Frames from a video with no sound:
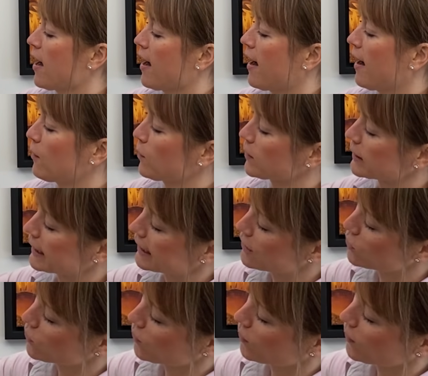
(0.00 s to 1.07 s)
I will need
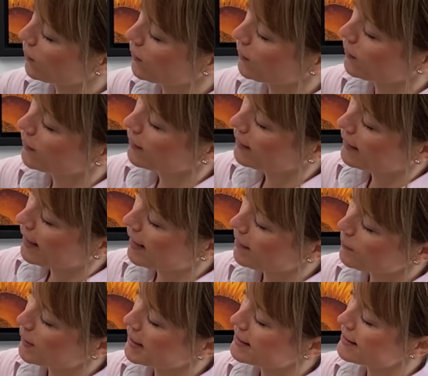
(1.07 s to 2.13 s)
your
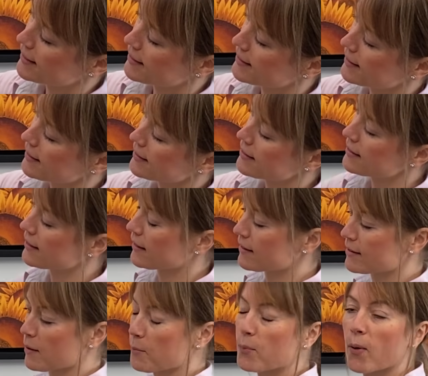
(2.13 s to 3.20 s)
help and assistance at
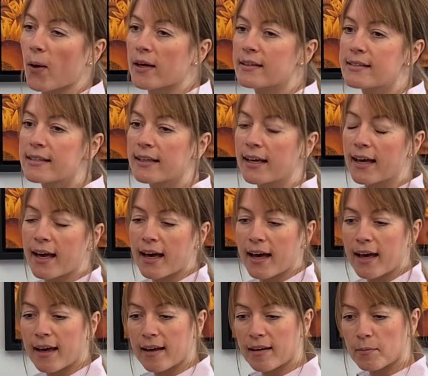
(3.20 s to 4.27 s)
some point,
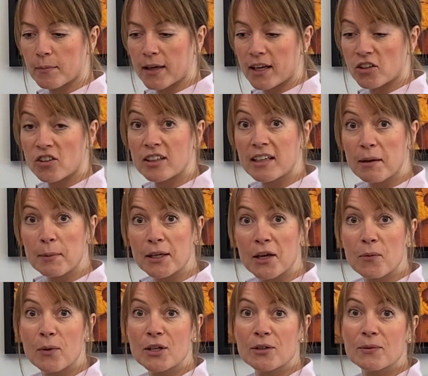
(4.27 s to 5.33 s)
and you can let me
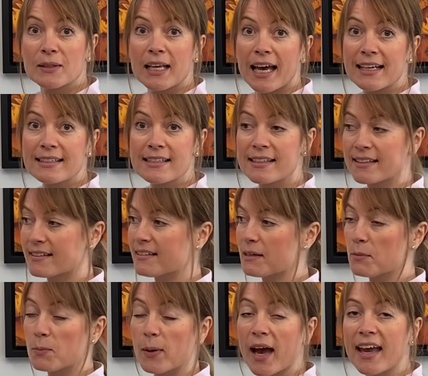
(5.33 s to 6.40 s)
know what you would like to see
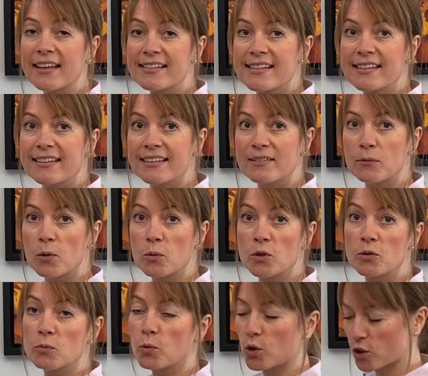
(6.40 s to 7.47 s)
me paint. What
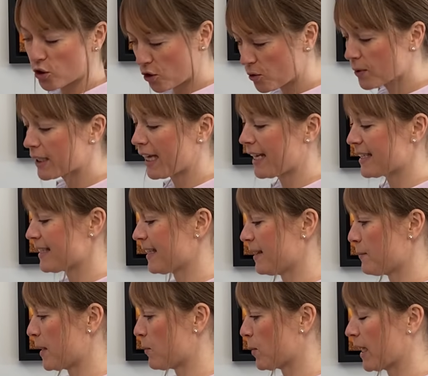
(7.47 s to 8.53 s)
you would like to
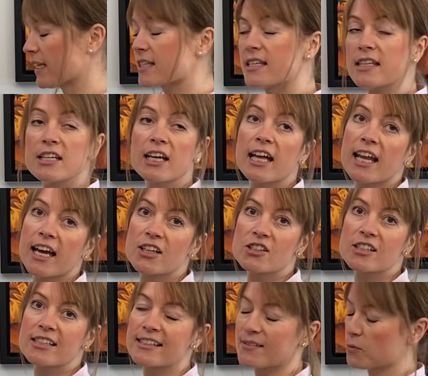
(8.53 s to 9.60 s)
see me bring into the
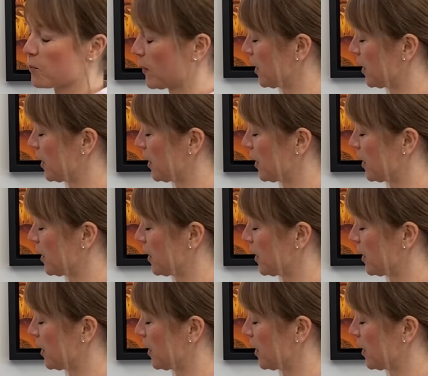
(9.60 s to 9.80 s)
collections would